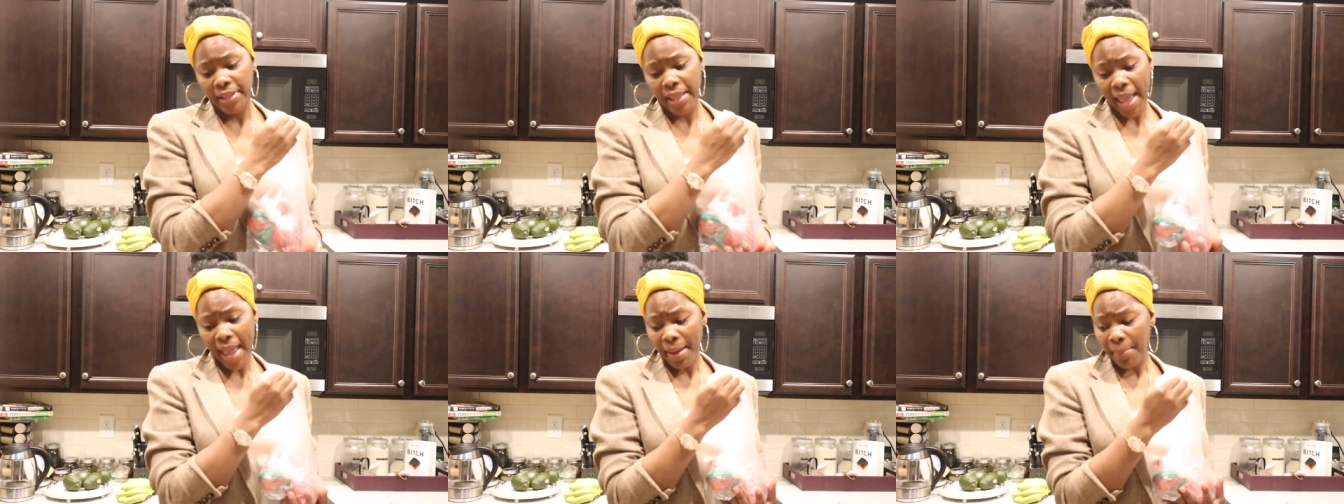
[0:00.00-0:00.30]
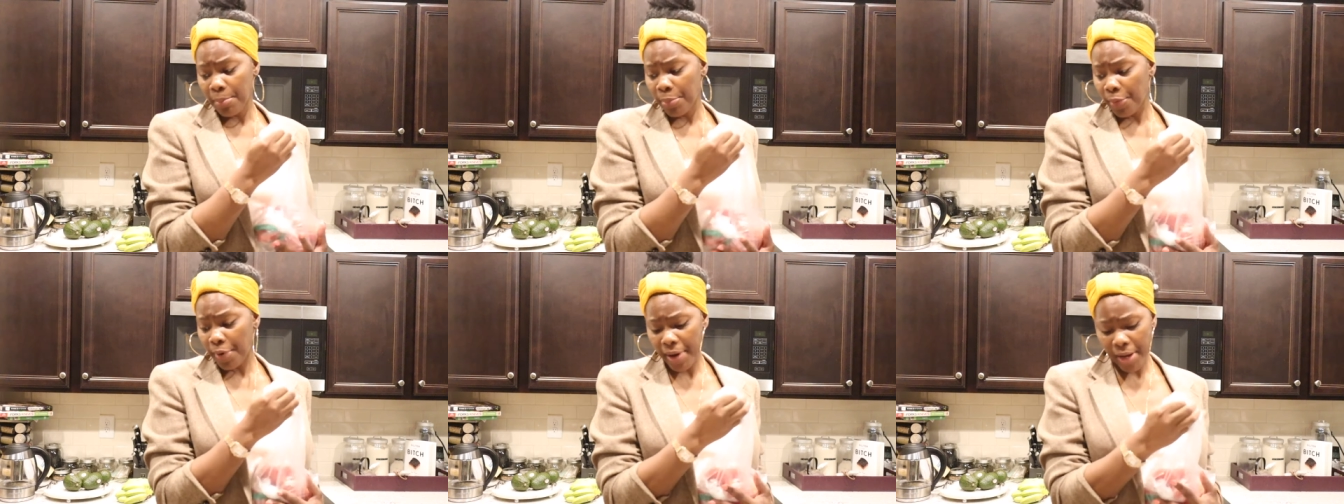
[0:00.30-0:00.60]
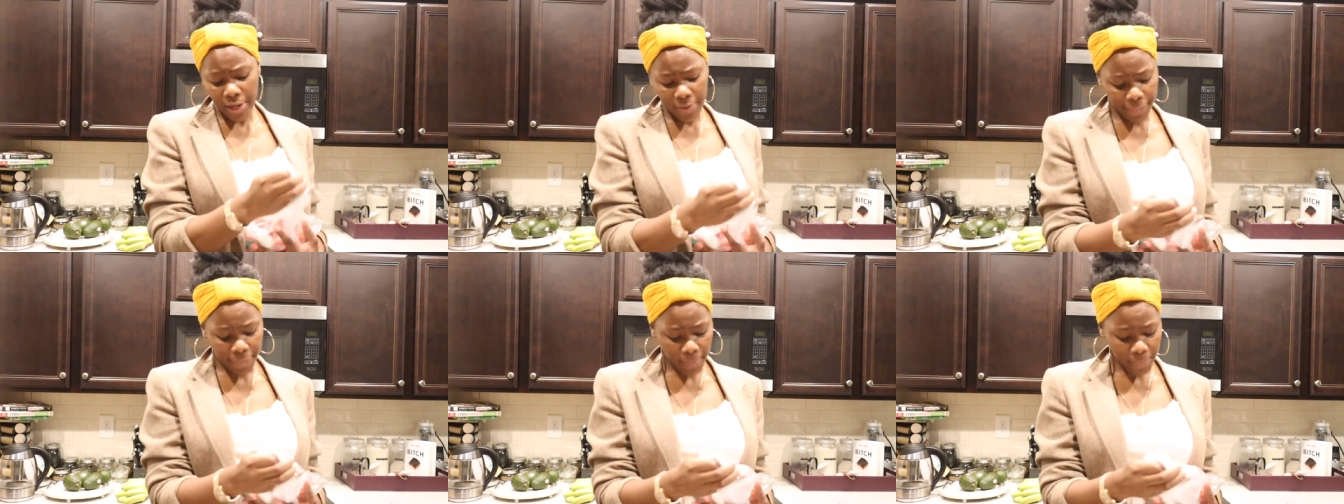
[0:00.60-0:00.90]
That
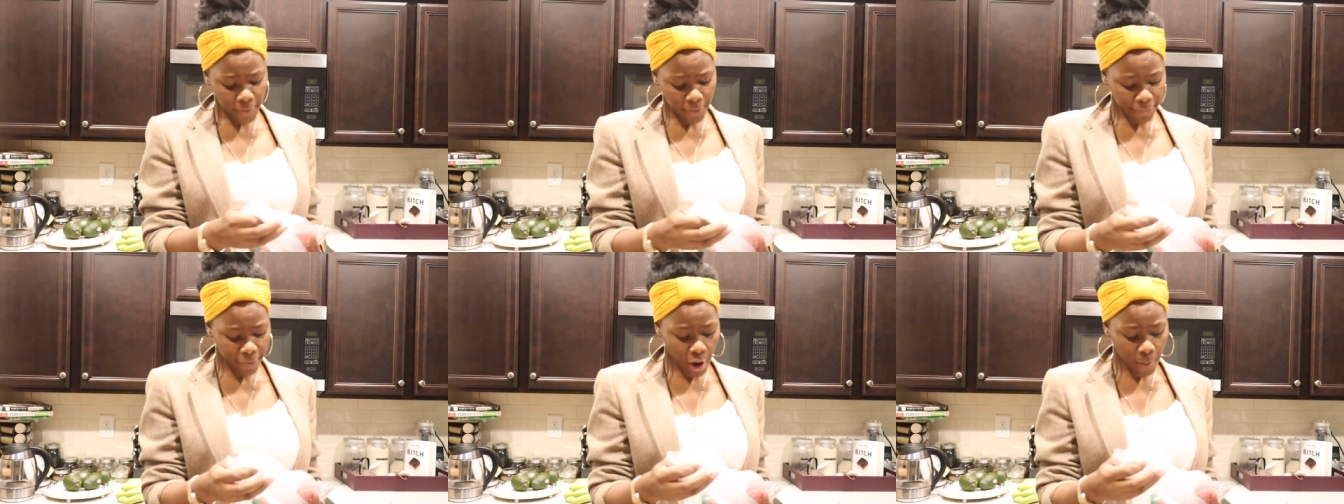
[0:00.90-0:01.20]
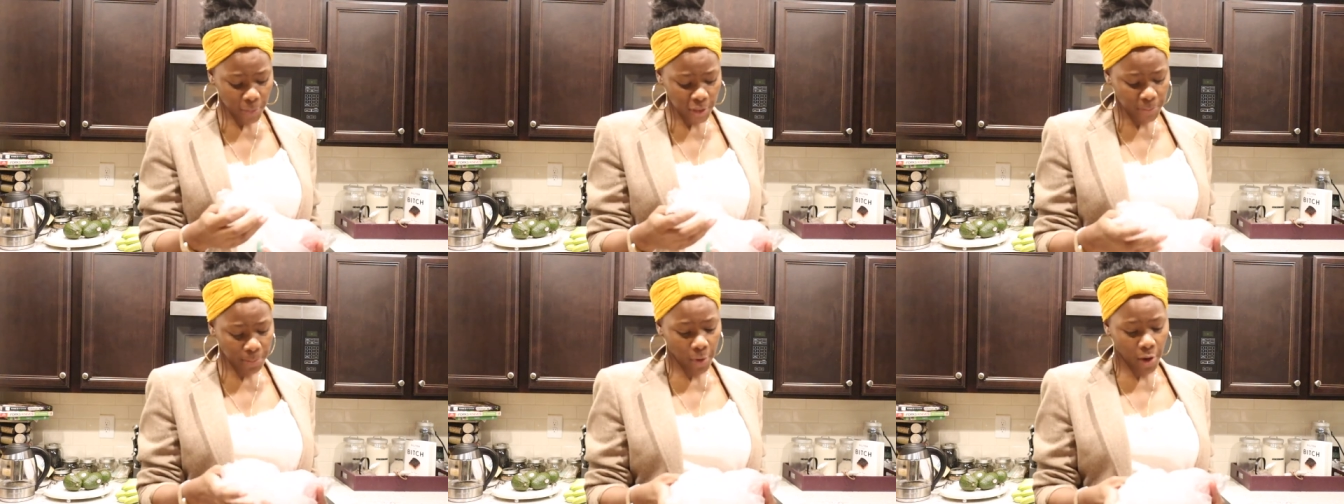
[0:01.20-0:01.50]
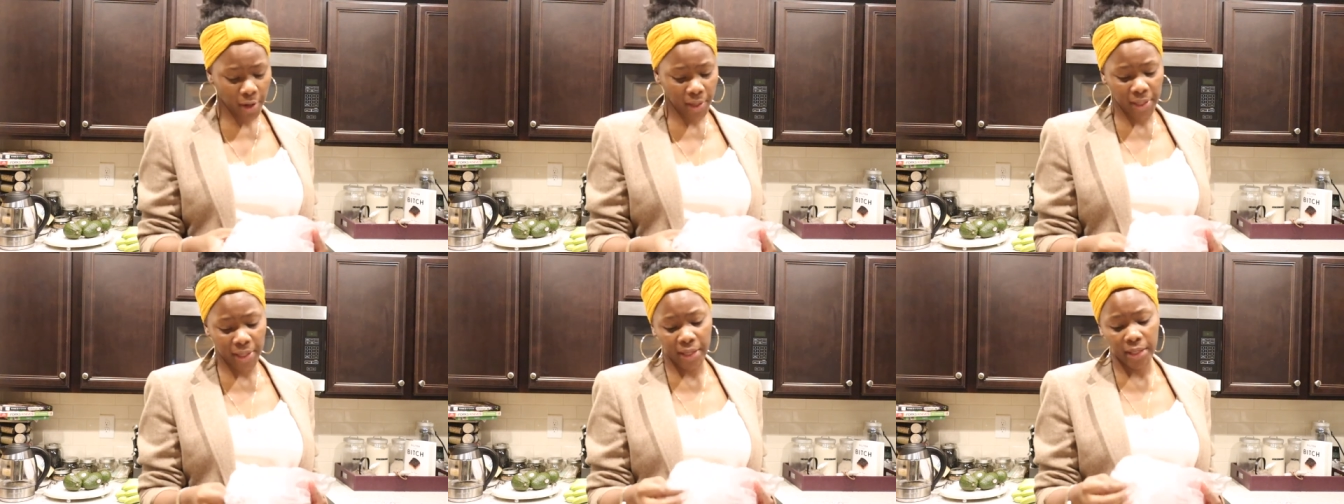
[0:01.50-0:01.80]
bread from the farmer's
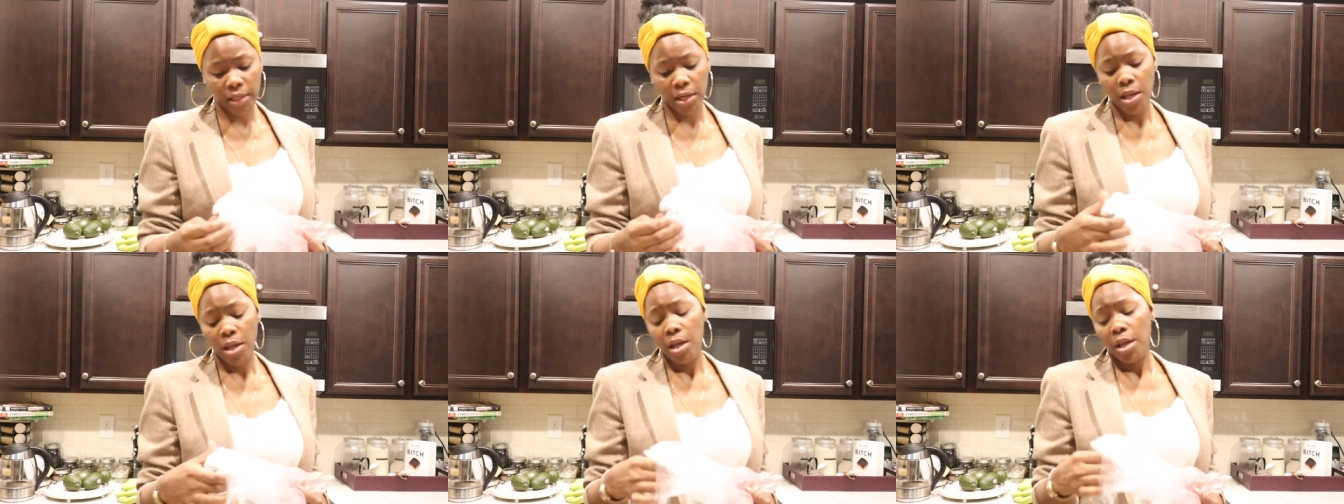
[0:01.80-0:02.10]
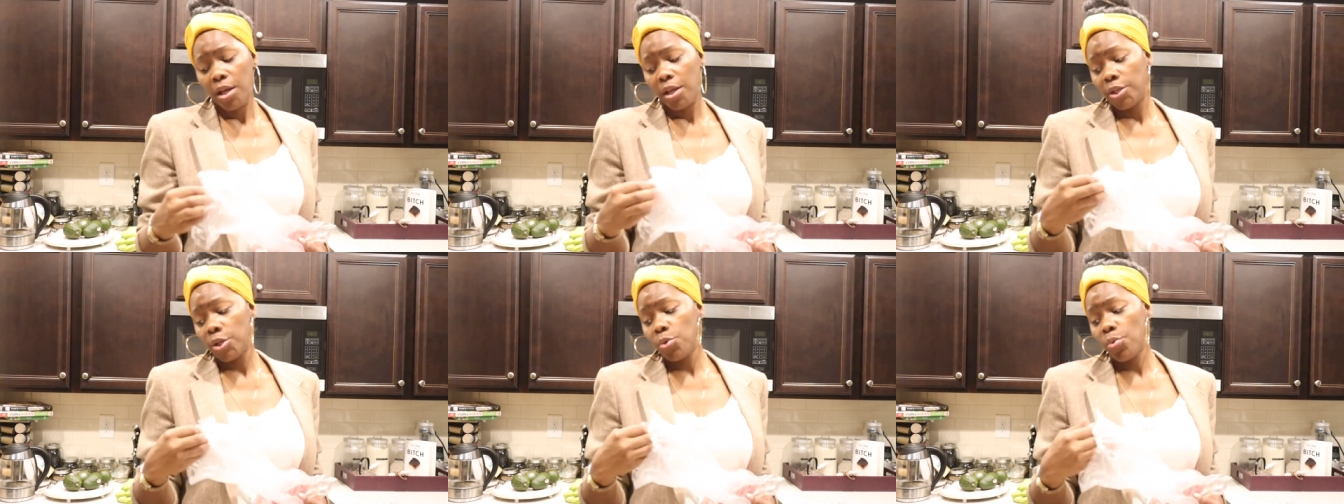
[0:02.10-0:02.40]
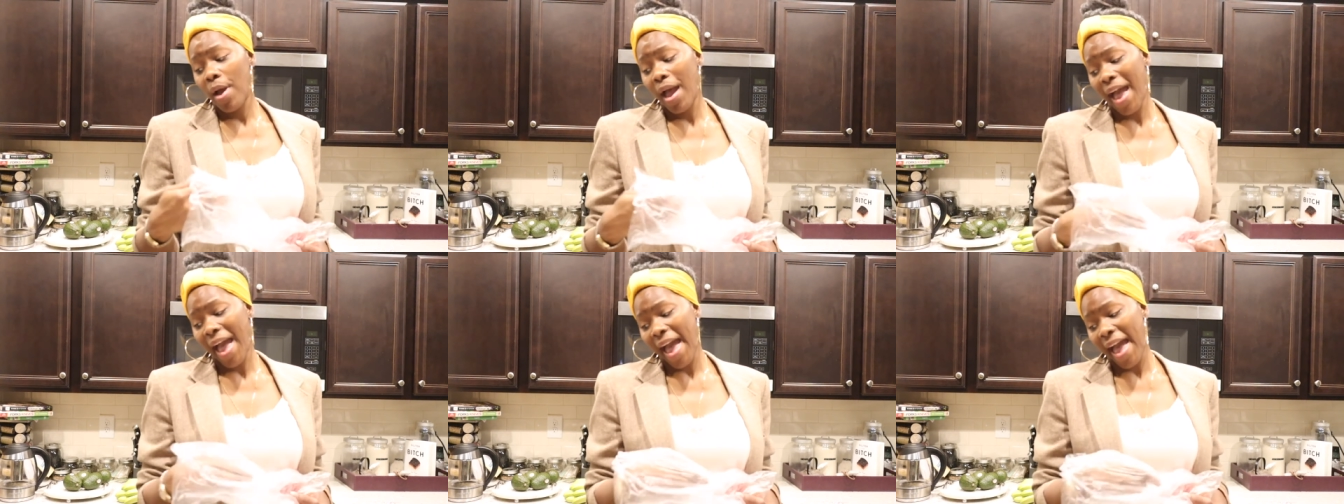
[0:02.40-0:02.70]
market, you
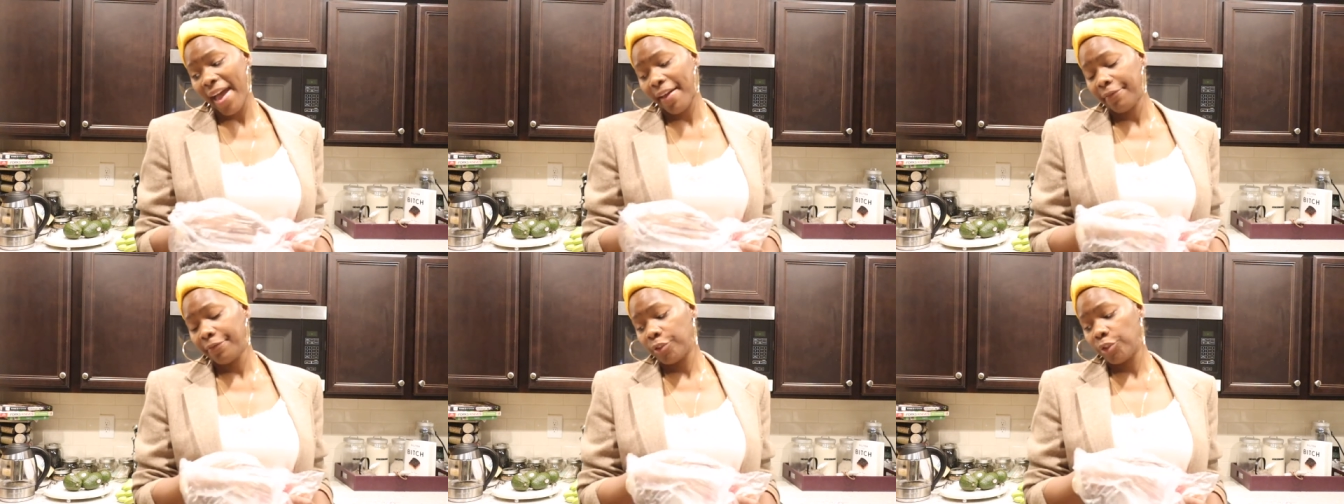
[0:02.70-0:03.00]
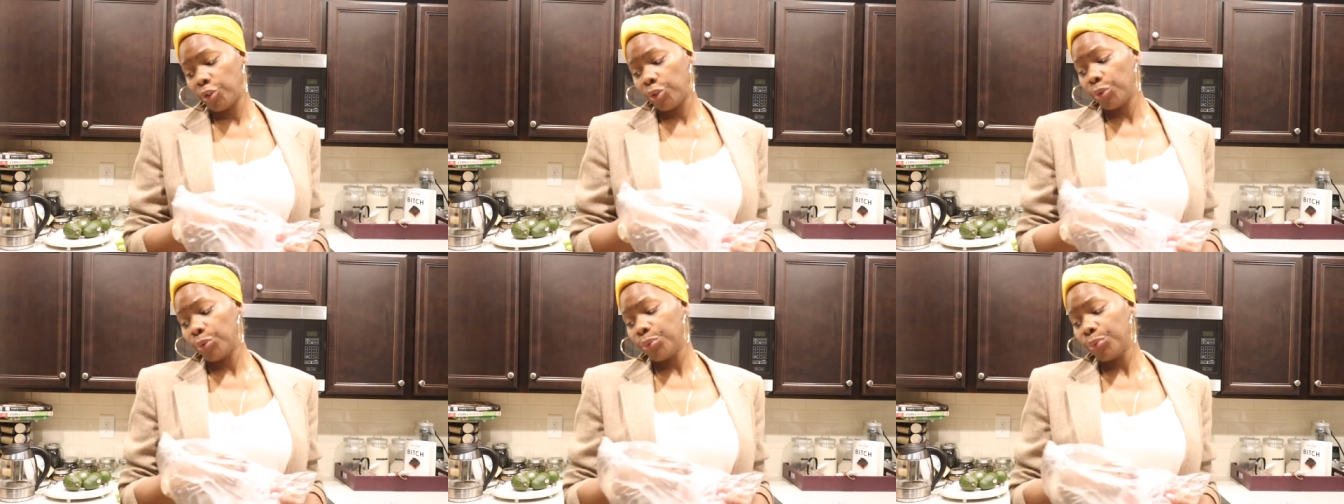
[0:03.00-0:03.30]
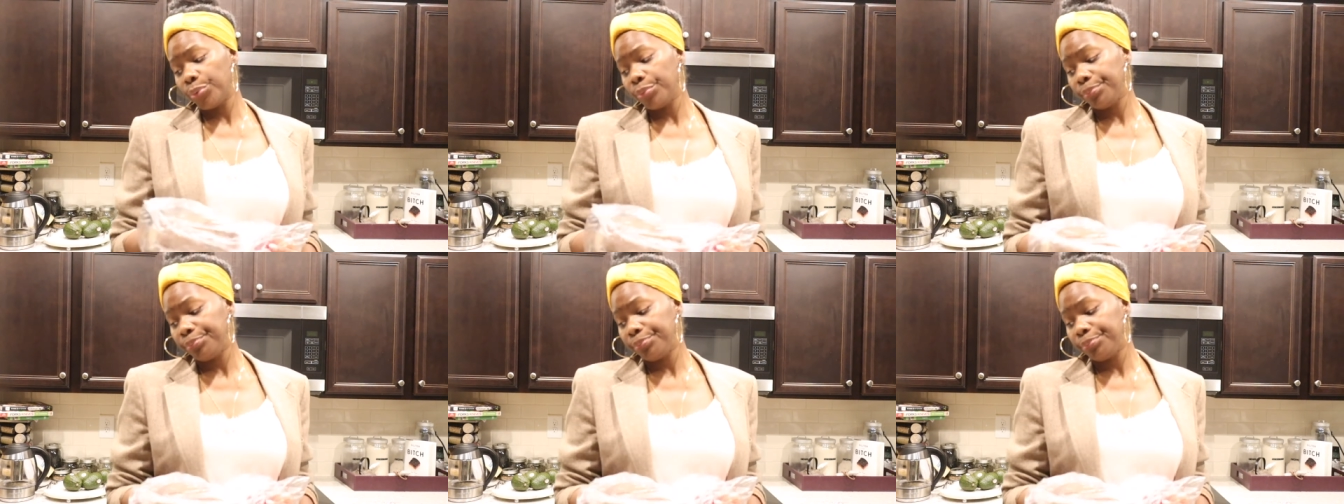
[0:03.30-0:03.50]
have to